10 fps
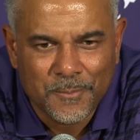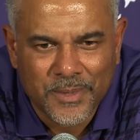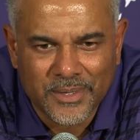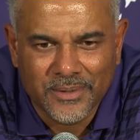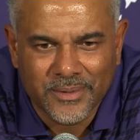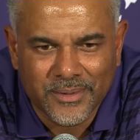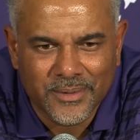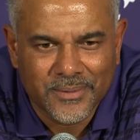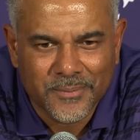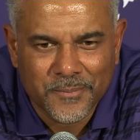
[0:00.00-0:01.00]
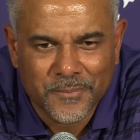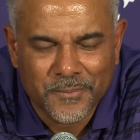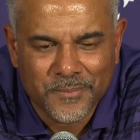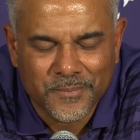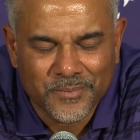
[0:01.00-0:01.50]
And uh,
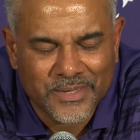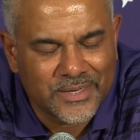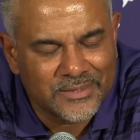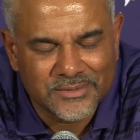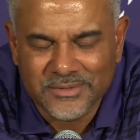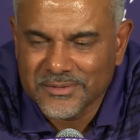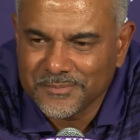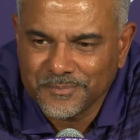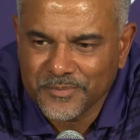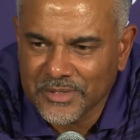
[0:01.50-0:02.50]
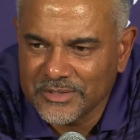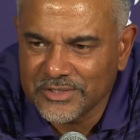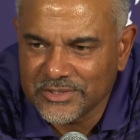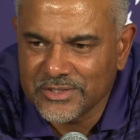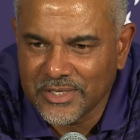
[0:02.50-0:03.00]
and I was, I
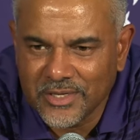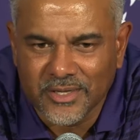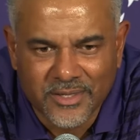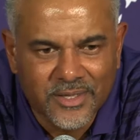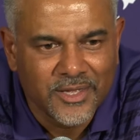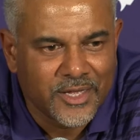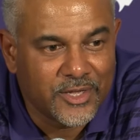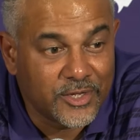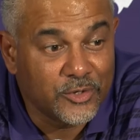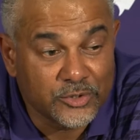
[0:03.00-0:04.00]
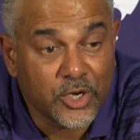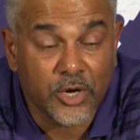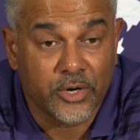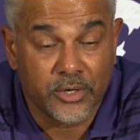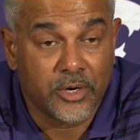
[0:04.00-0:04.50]
just, uh, it, it, was
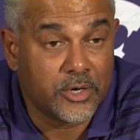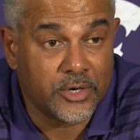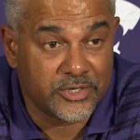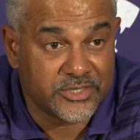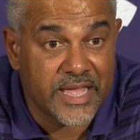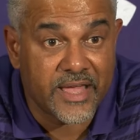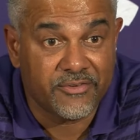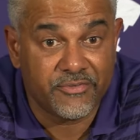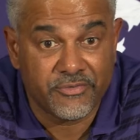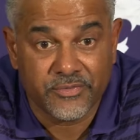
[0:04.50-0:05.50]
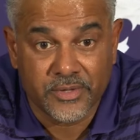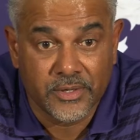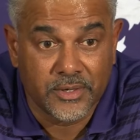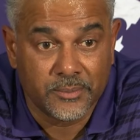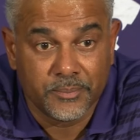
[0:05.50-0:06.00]
hard on, hard on our staff.
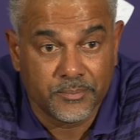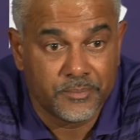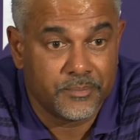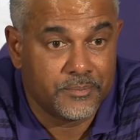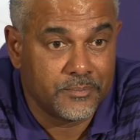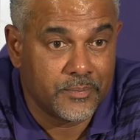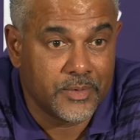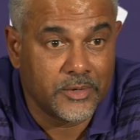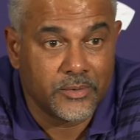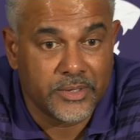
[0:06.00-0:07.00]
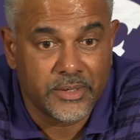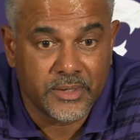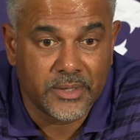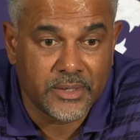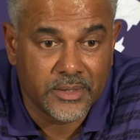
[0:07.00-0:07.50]
Um, you know,
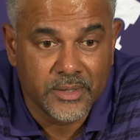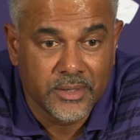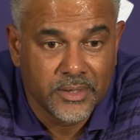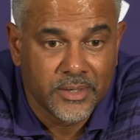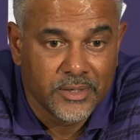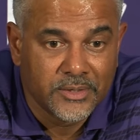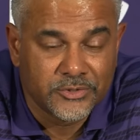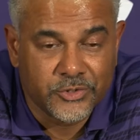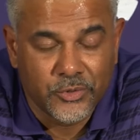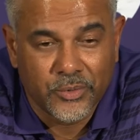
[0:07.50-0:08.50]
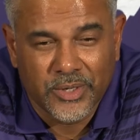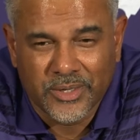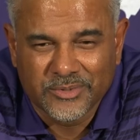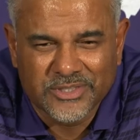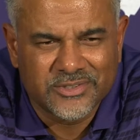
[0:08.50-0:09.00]
and uh, so
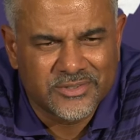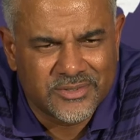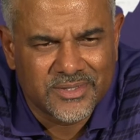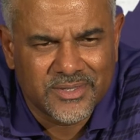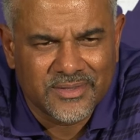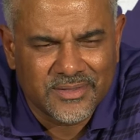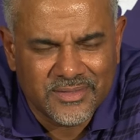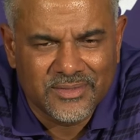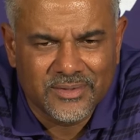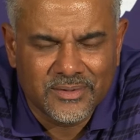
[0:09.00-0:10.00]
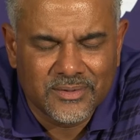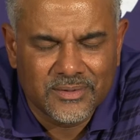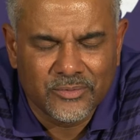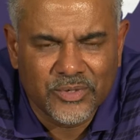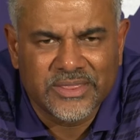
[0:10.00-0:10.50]
uh, just
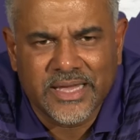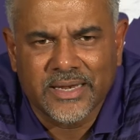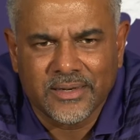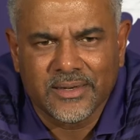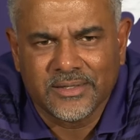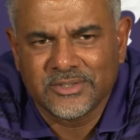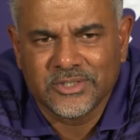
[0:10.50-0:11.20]
with that, it, it's